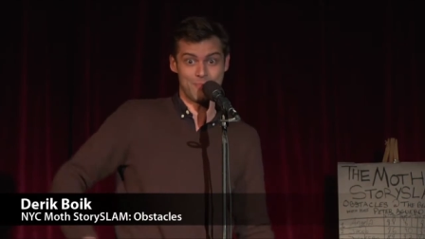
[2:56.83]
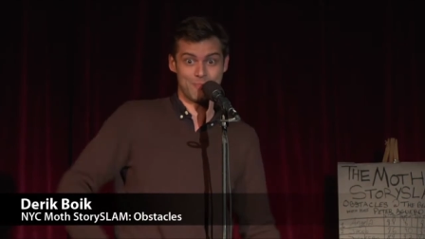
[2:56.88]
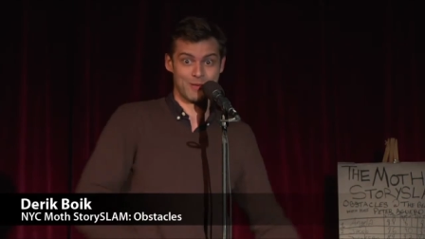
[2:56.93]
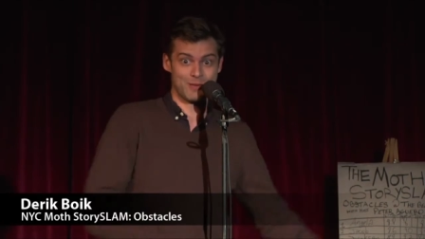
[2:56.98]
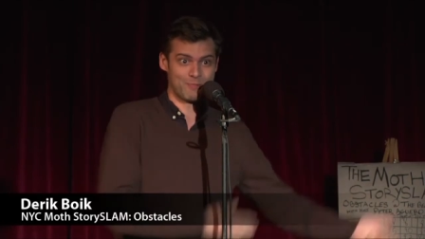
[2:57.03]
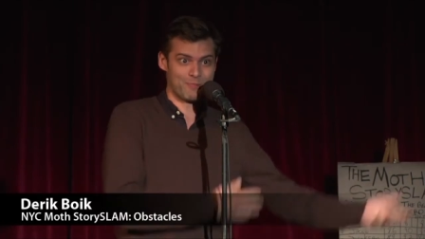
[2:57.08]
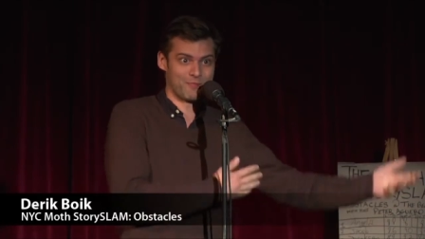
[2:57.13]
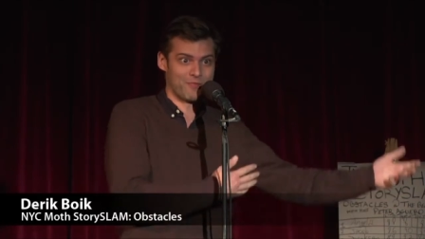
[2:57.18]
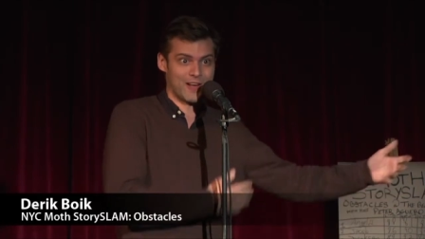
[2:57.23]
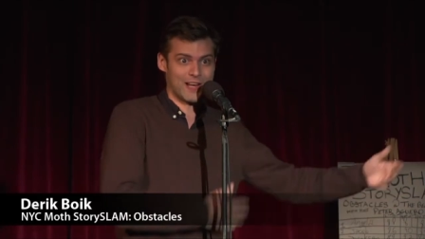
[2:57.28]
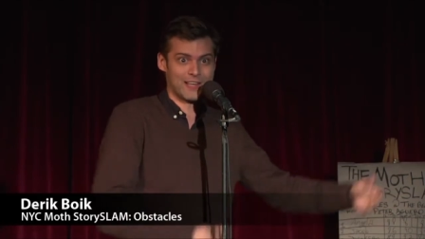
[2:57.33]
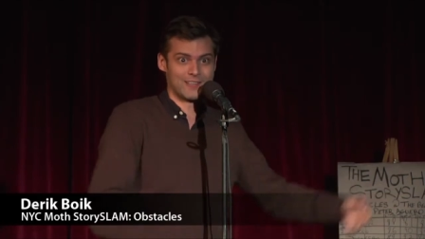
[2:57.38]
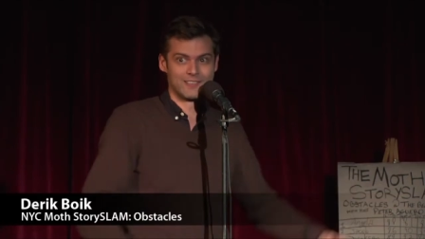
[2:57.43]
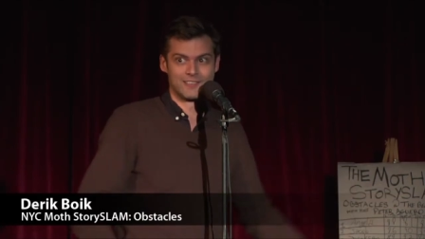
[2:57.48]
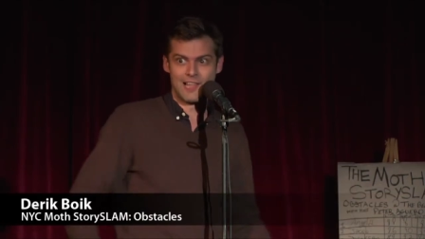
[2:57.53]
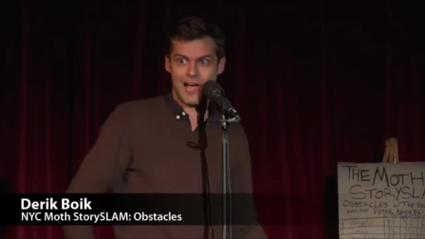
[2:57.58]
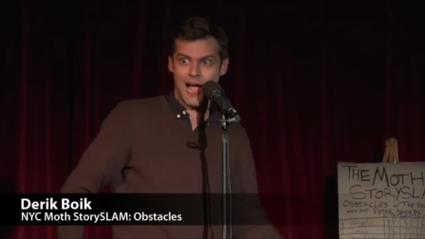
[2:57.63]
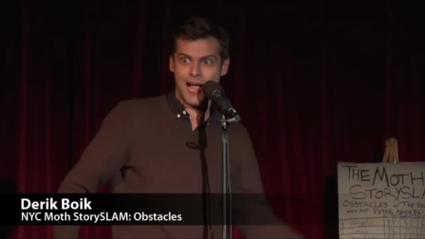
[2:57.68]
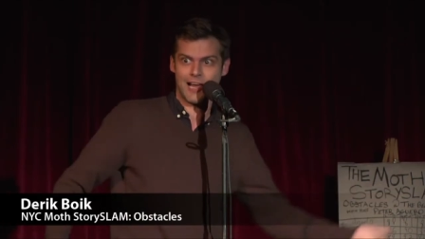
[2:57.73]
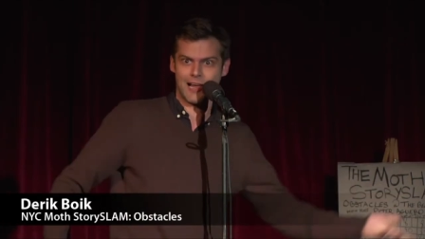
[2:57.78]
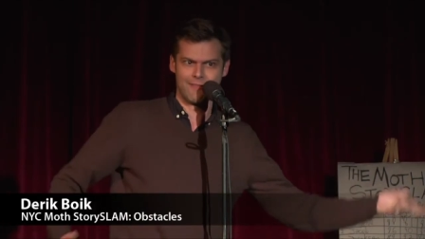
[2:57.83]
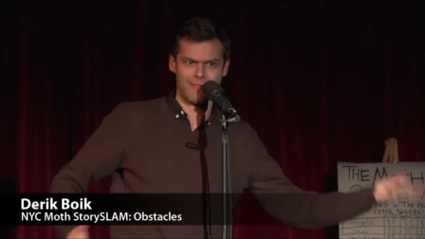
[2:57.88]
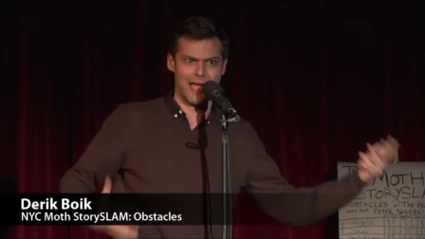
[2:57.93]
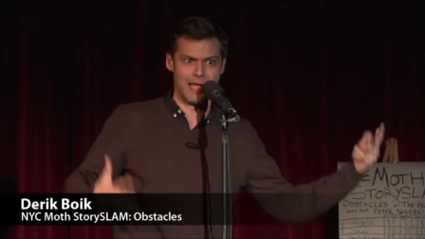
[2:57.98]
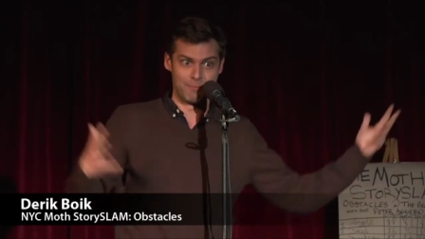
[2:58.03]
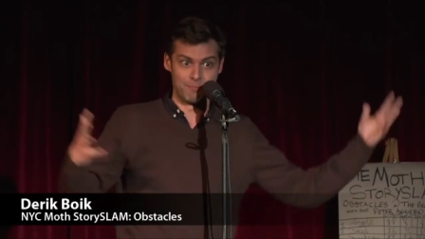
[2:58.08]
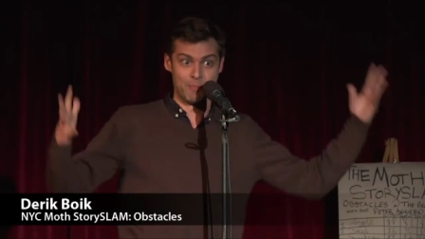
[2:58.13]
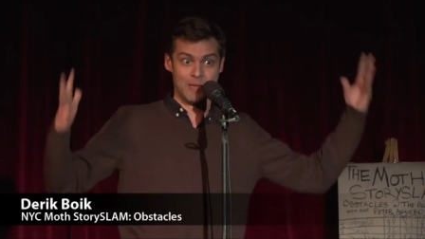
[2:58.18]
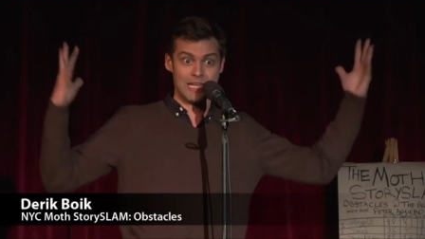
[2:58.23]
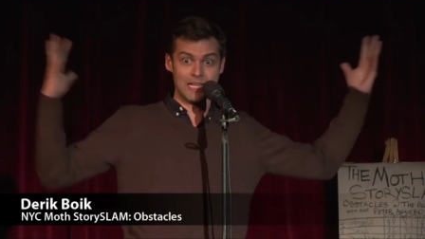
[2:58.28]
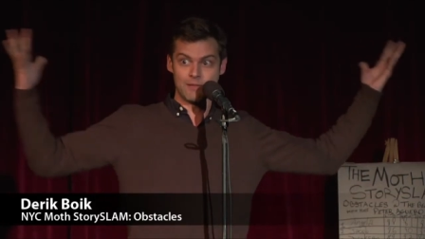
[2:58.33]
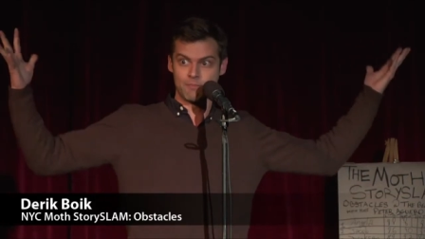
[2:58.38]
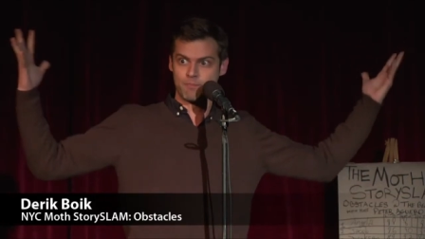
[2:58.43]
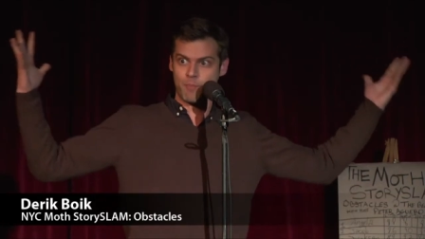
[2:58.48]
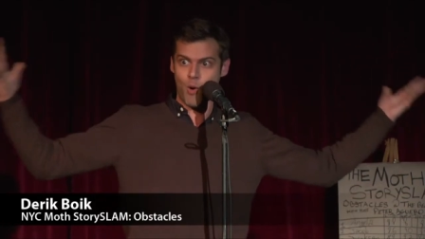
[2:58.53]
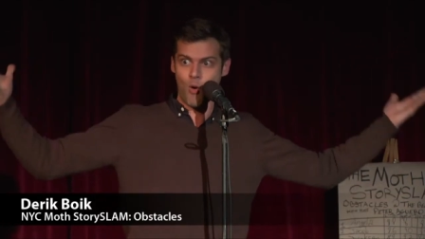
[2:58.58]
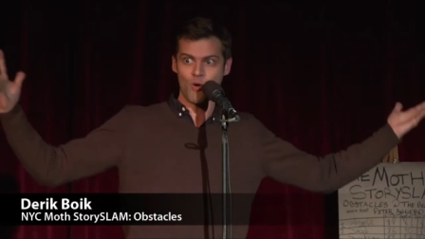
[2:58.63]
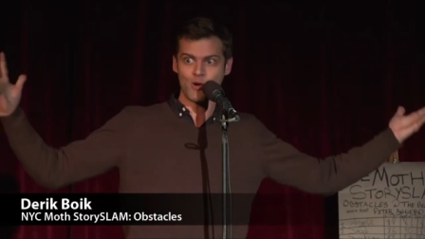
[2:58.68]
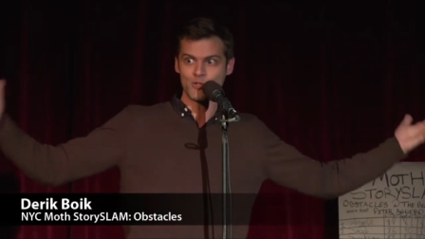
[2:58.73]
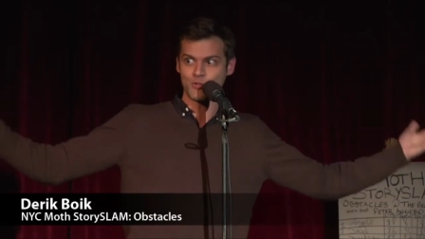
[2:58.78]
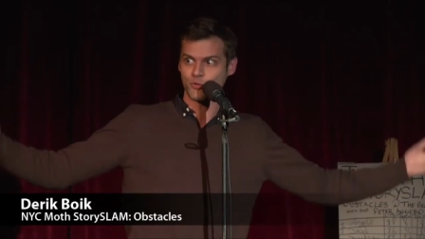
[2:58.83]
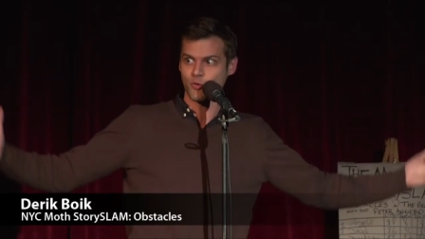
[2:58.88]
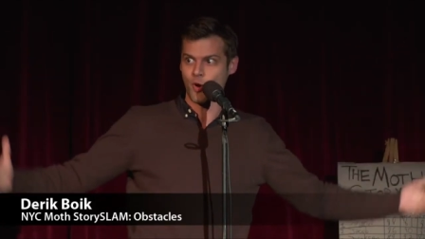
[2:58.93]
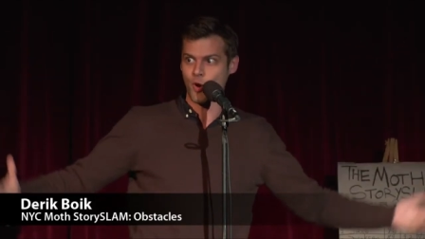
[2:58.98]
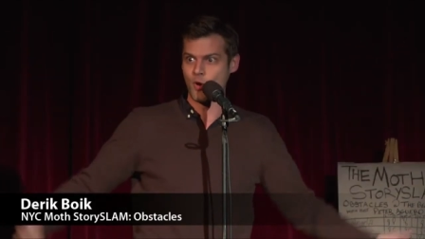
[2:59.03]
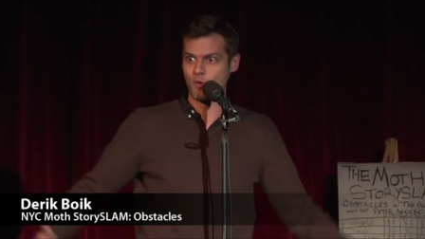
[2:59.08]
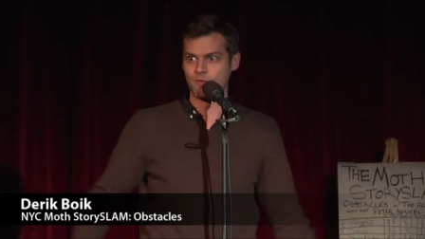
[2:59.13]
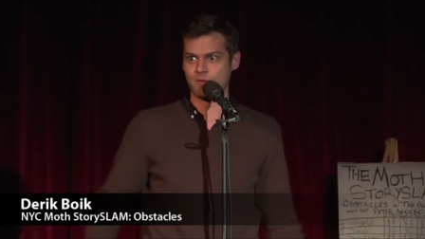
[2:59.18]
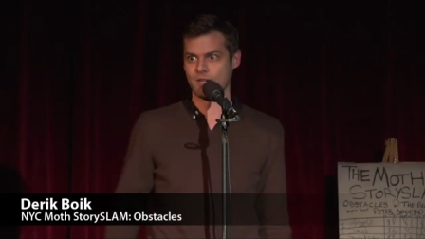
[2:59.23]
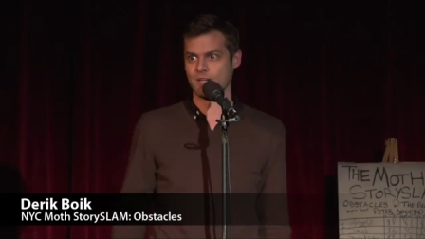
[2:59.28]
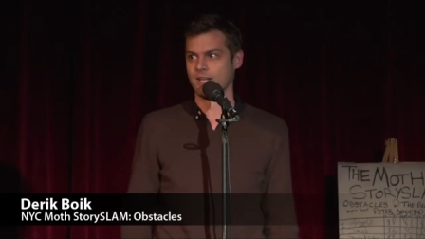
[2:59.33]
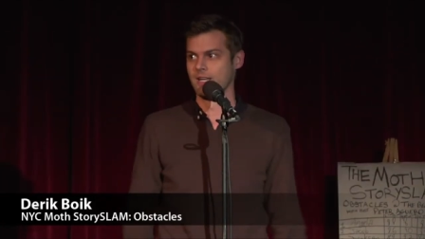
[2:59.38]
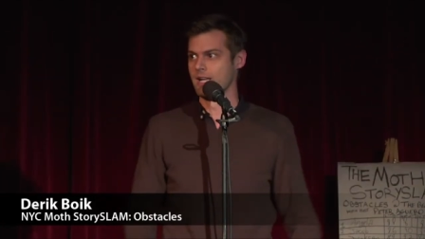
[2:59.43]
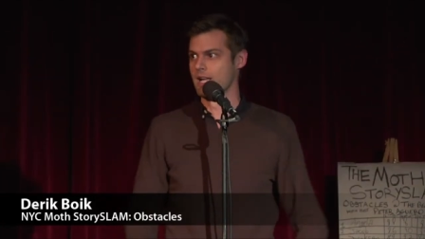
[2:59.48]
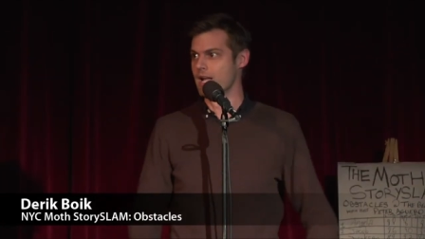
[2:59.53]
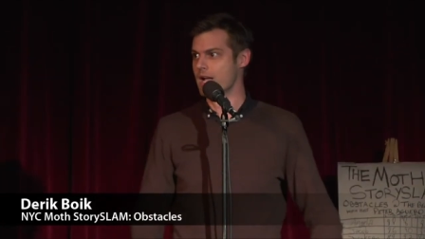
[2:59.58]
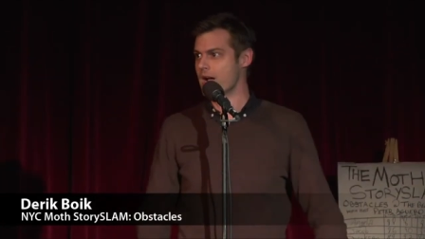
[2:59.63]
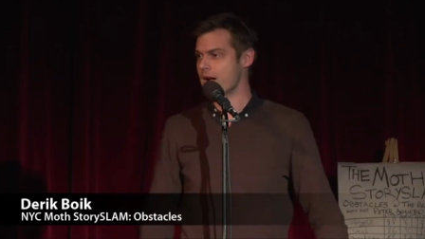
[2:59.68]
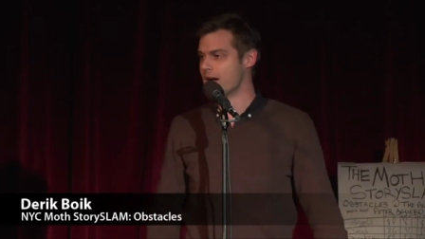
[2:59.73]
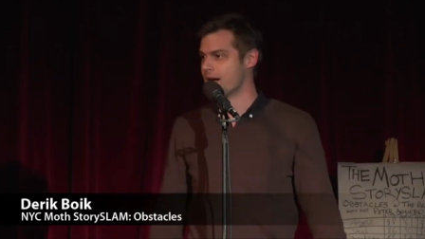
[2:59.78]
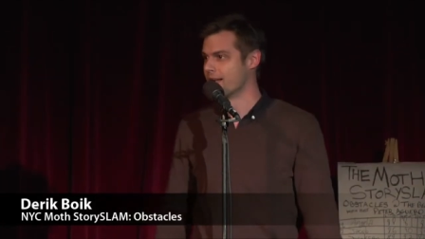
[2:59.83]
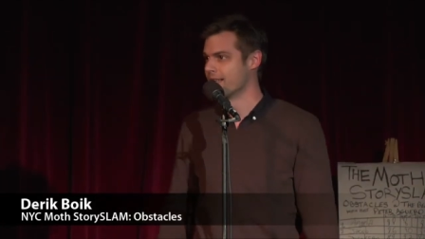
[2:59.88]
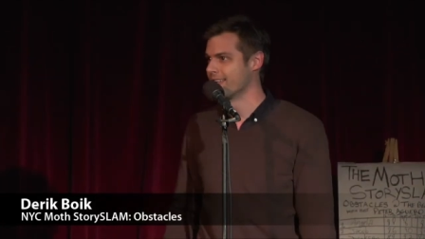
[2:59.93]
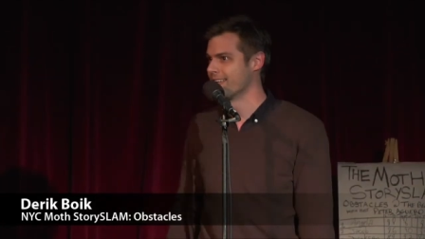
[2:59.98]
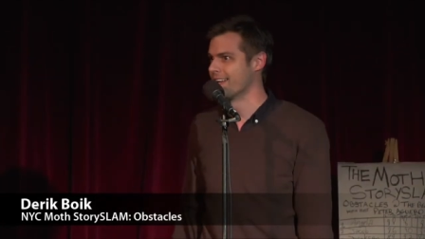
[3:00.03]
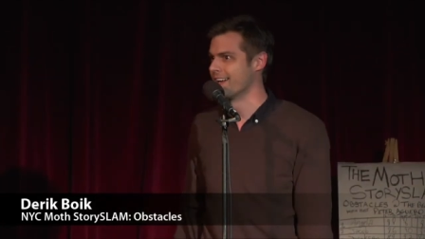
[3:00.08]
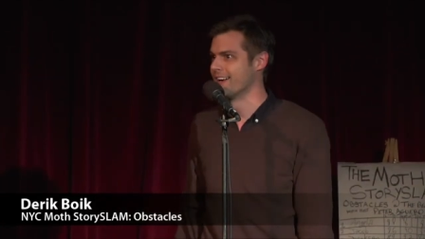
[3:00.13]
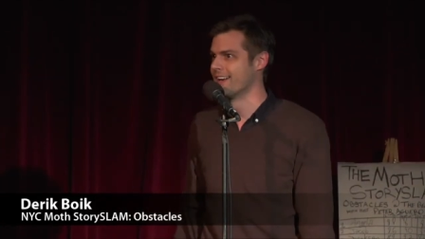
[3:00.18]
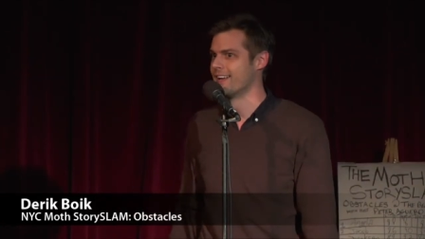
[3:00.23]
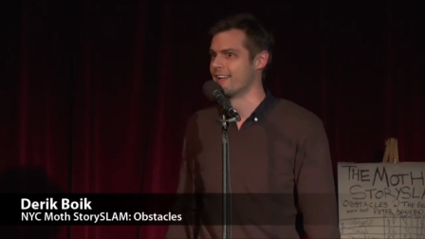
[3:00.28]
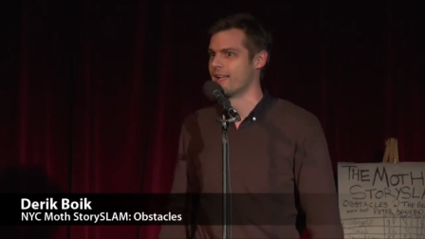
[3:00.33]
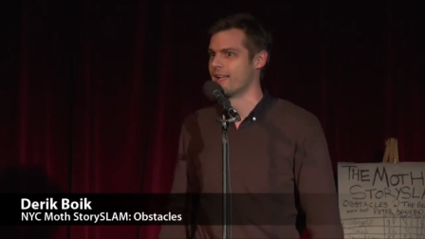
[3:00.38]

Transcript: put a fucking lock on that big porn trove? Or, you know.